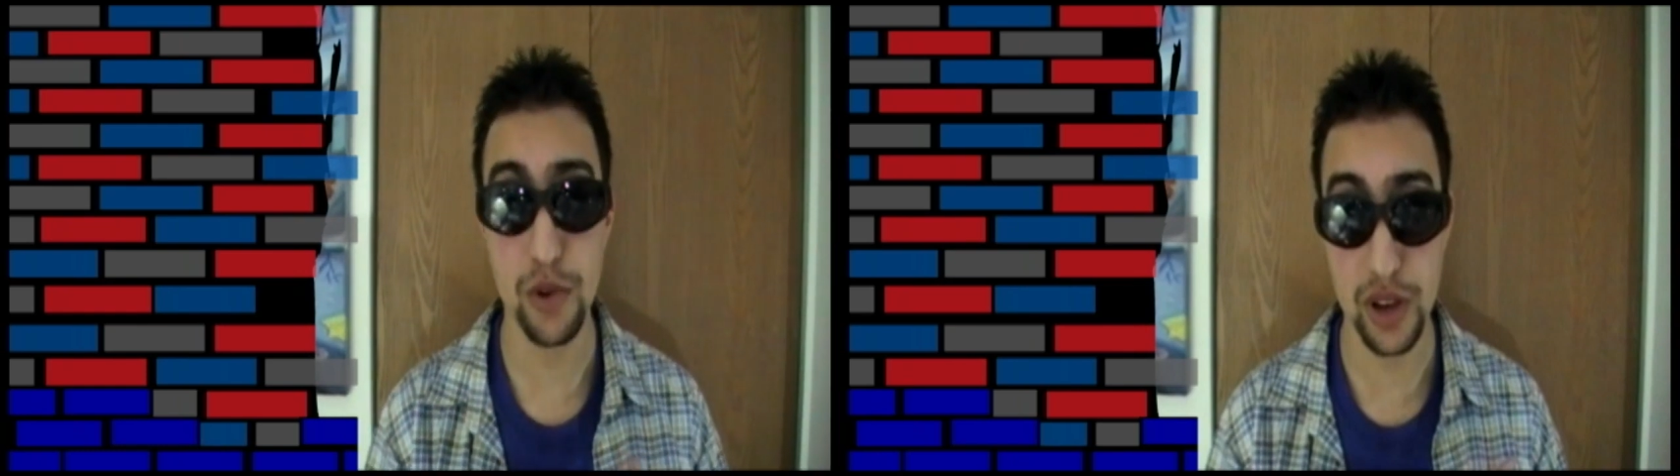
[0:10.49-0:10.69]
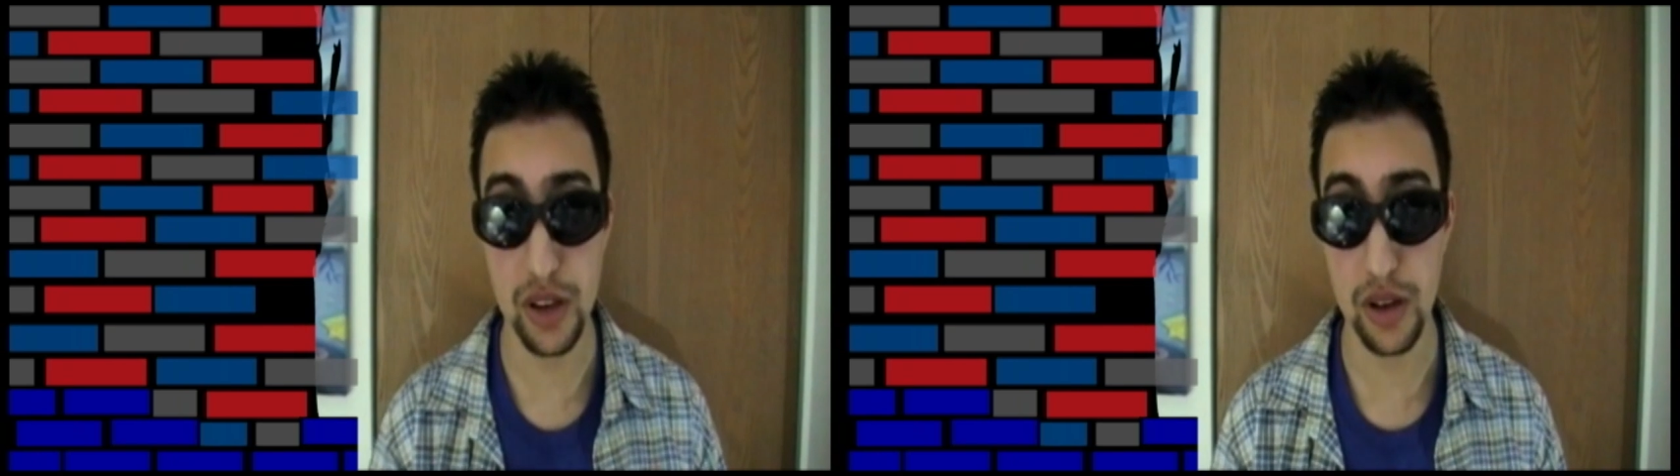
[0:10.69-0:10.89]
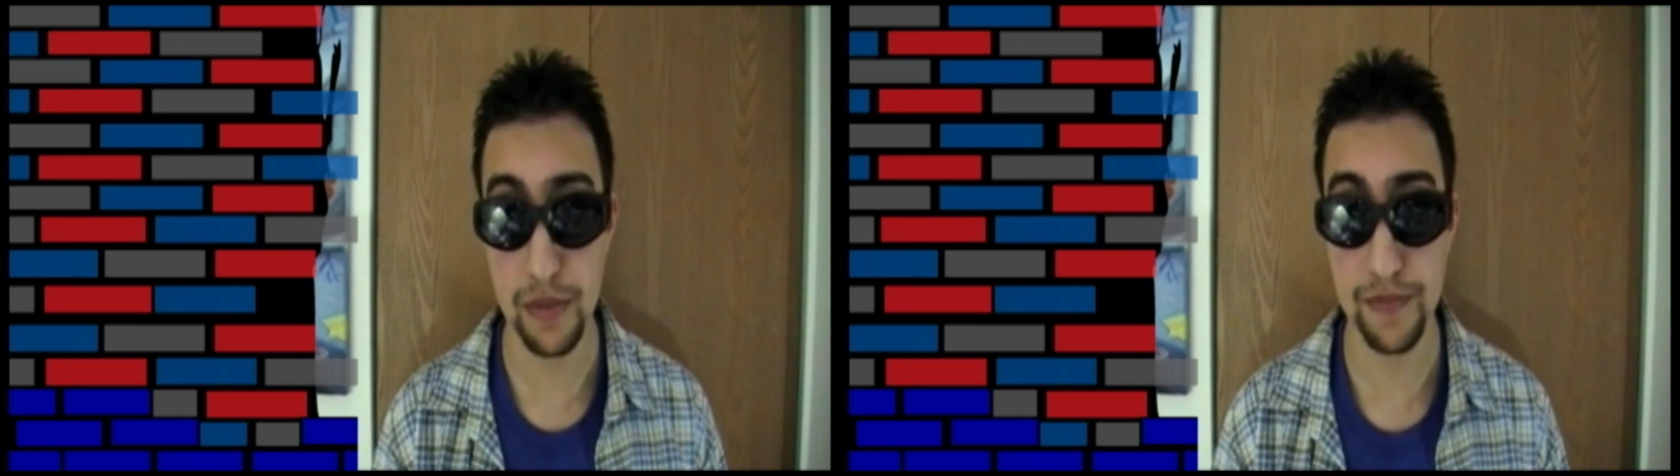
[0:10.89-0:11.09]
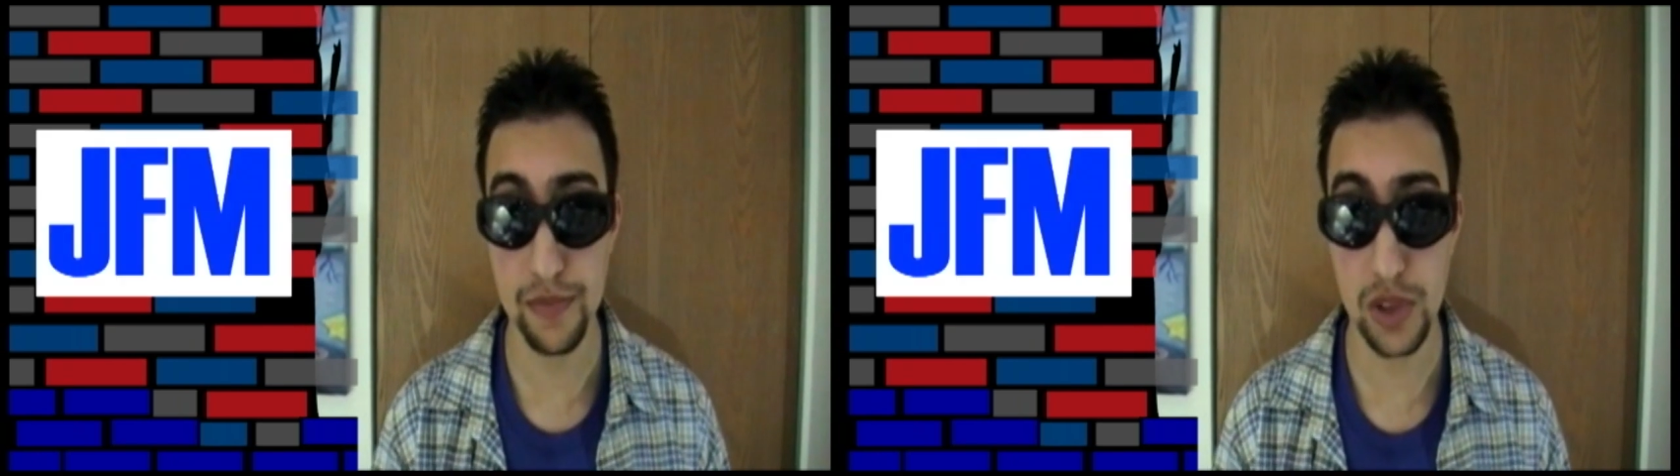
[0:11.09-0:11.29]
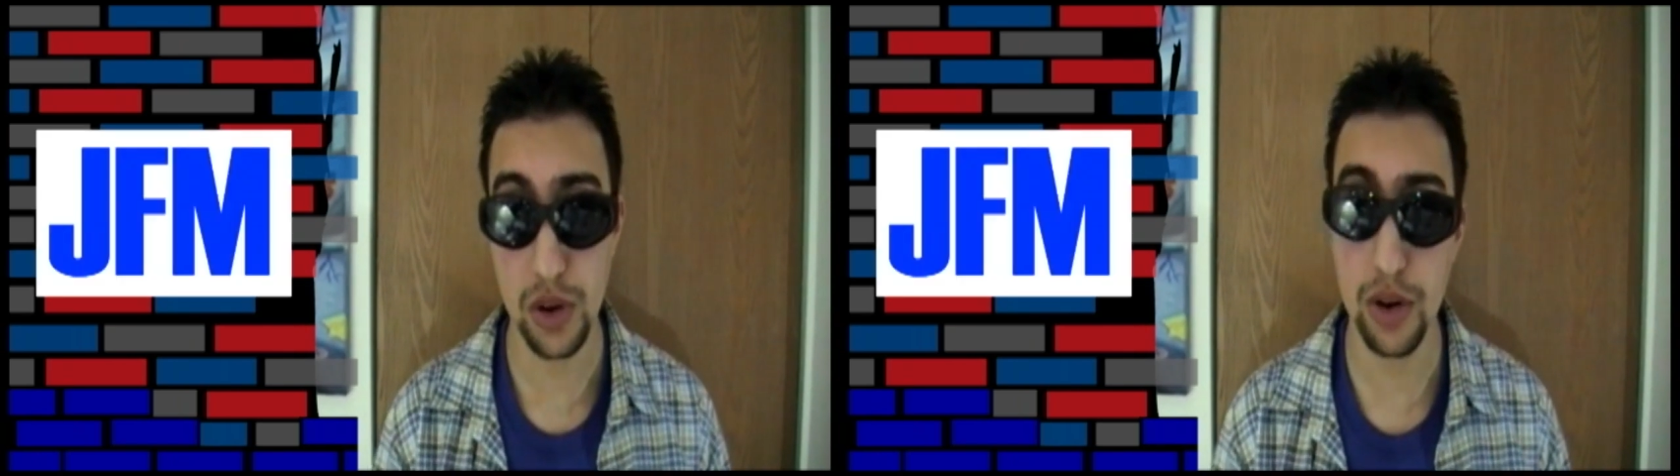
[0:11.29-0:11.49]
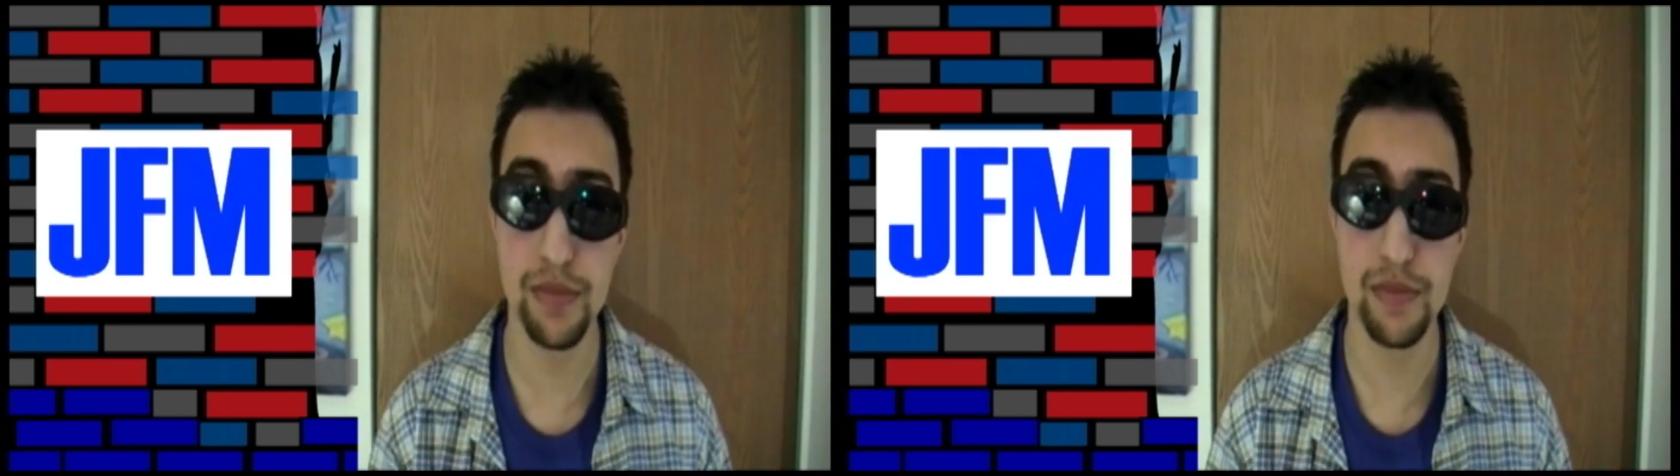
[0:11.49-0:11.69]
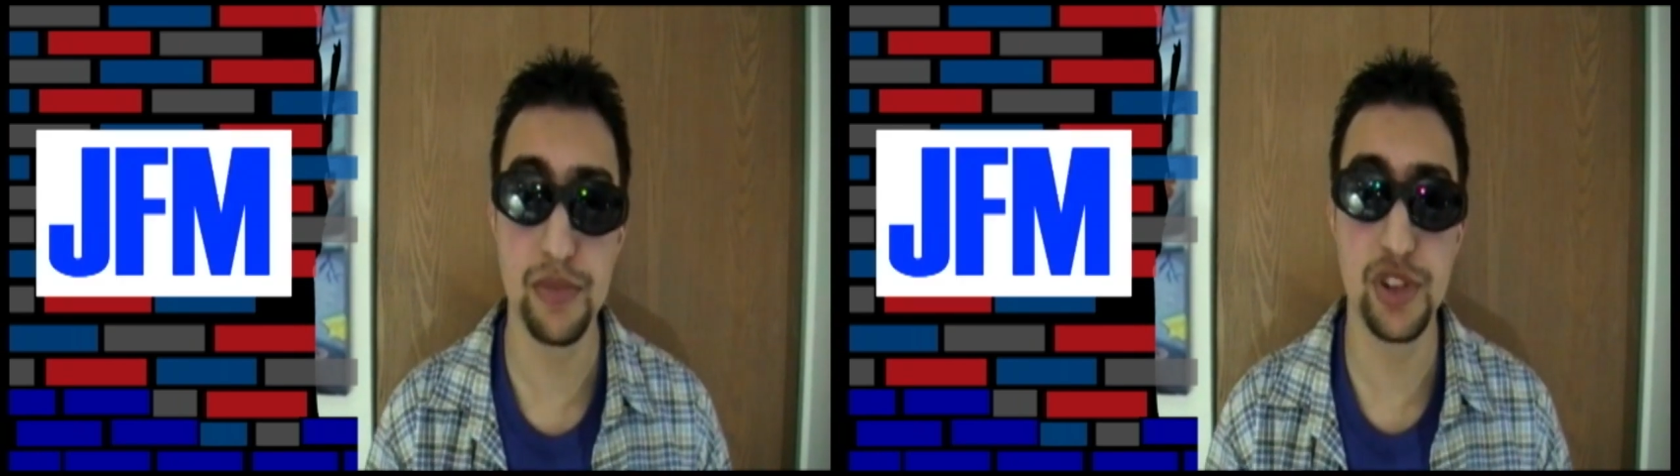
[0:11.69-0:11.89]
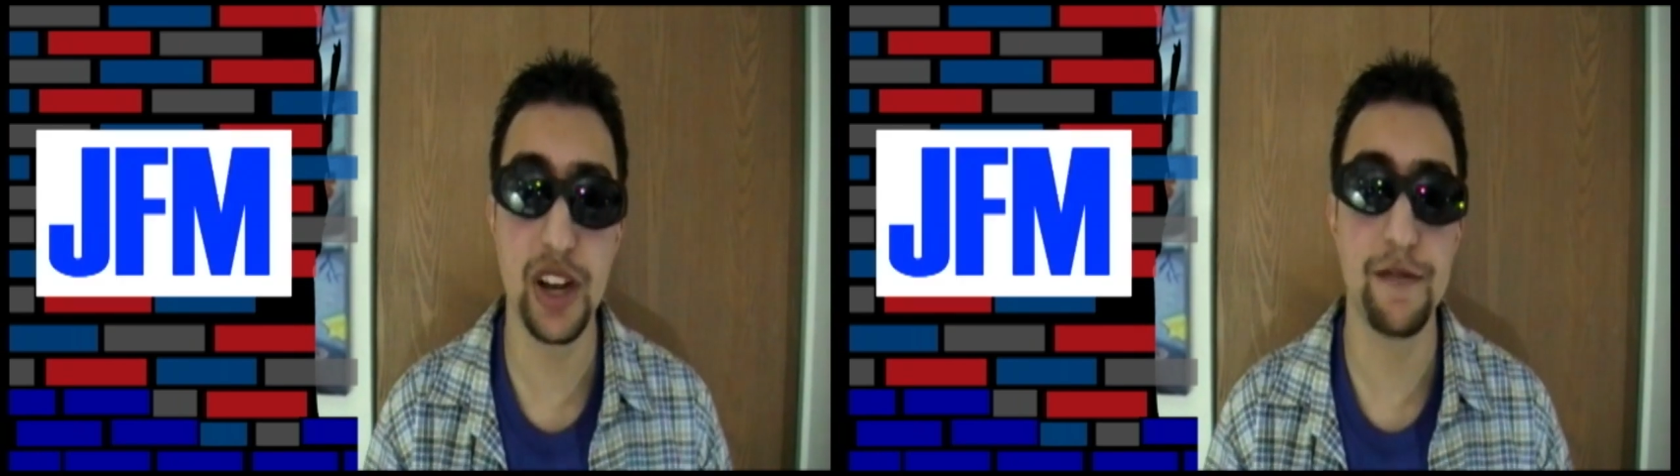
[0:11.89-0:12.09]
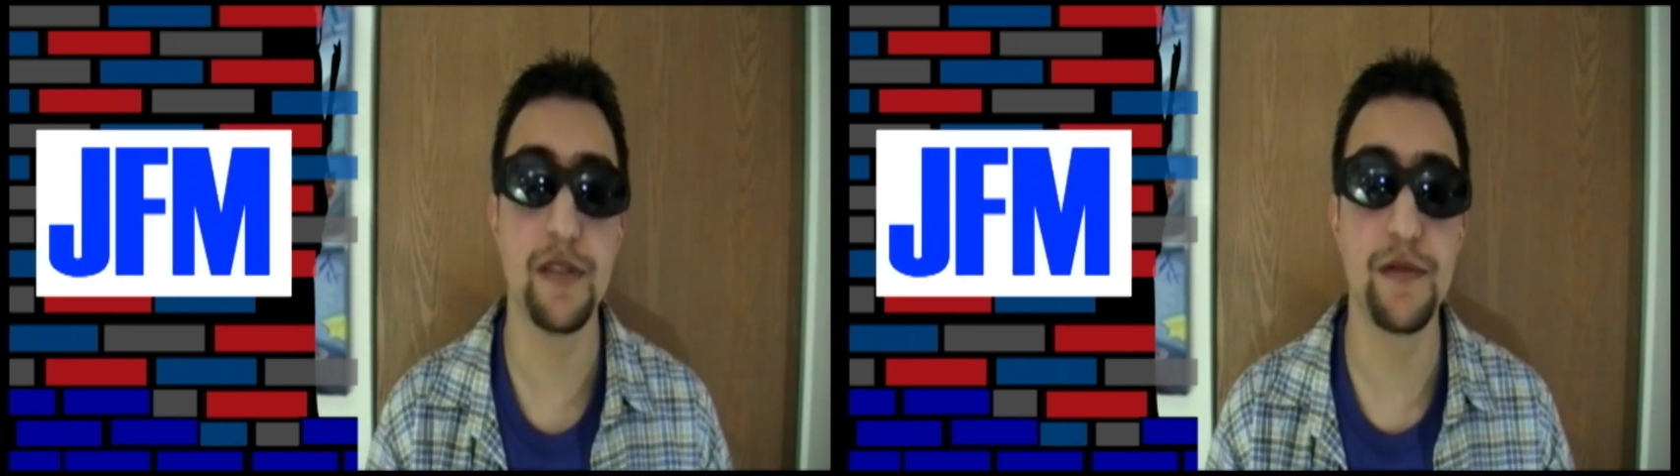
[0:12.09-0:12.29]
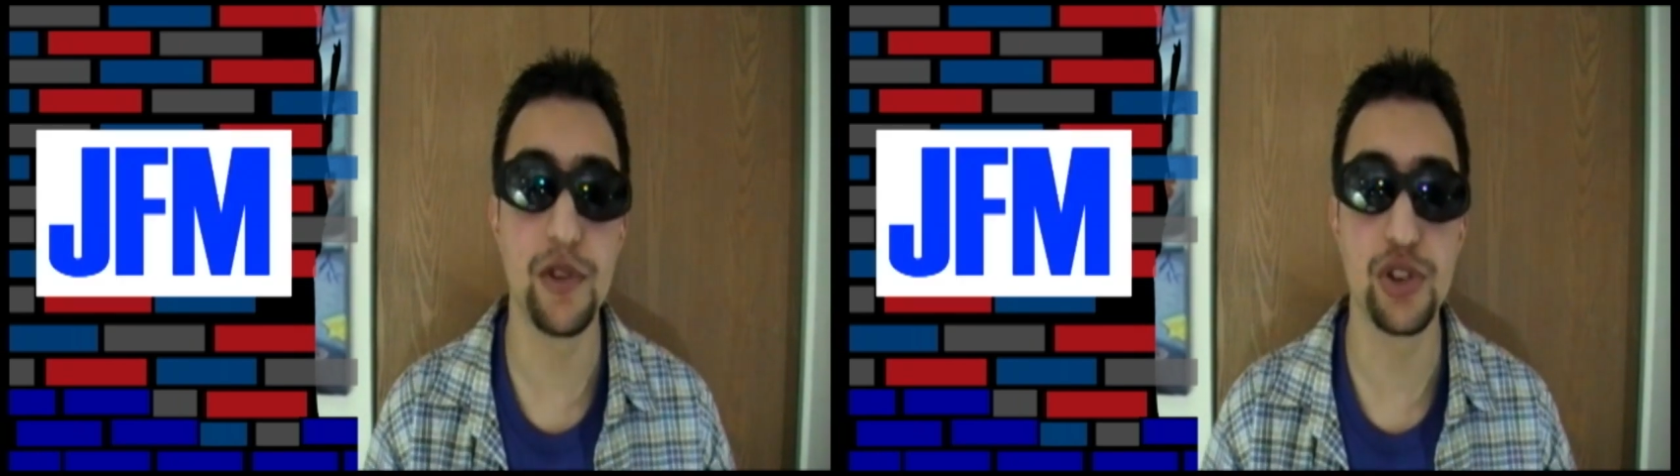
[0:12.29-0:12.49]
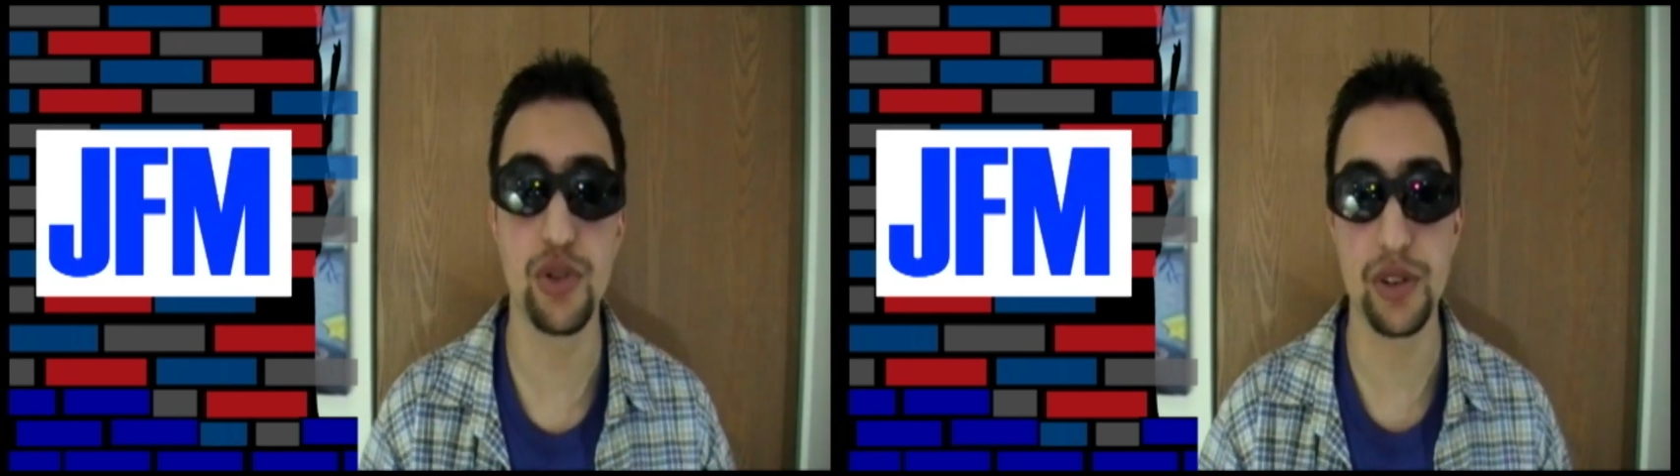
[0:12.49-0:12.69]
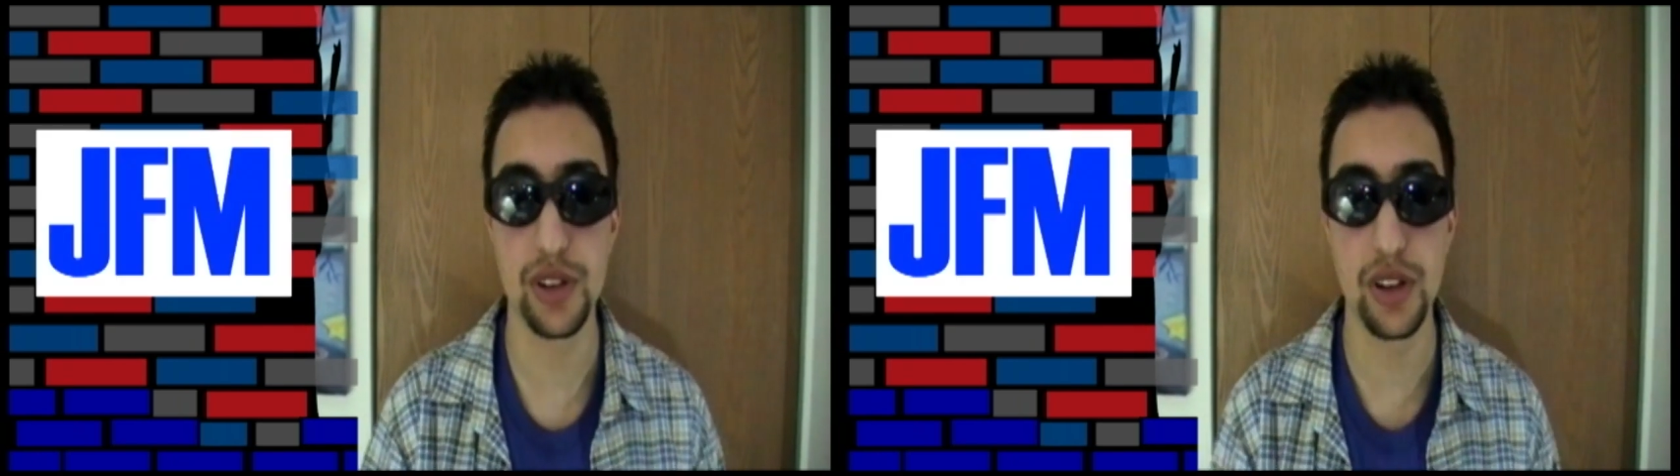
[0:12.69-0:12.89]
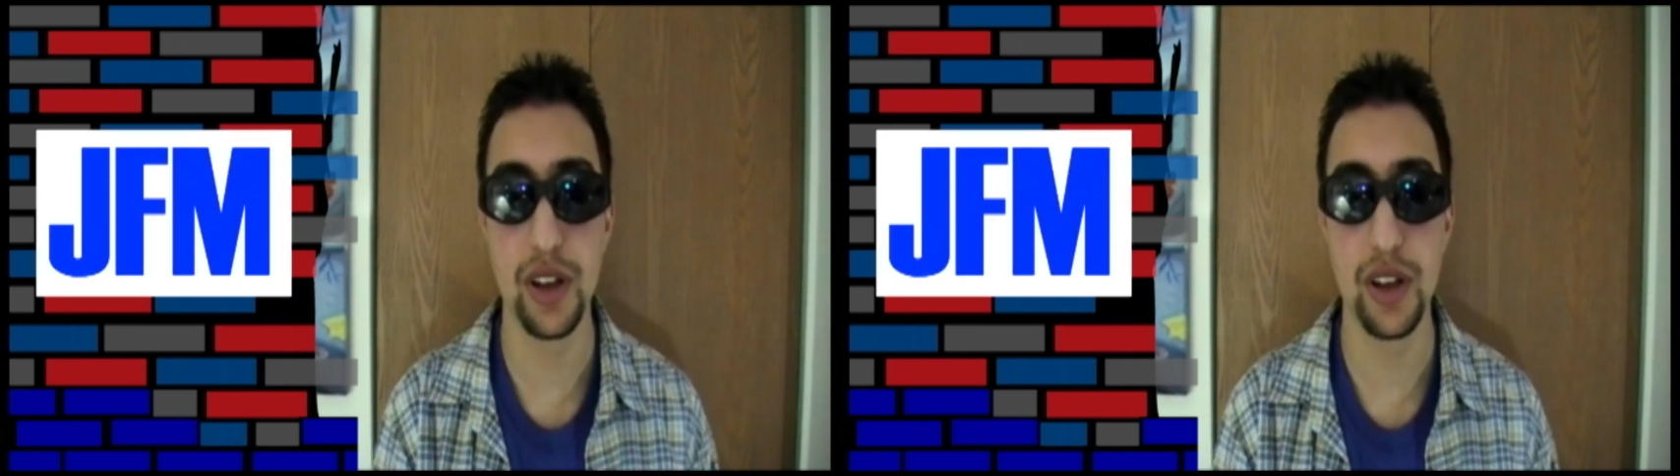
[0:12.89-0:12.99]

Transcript: Mojica, or J F M for short,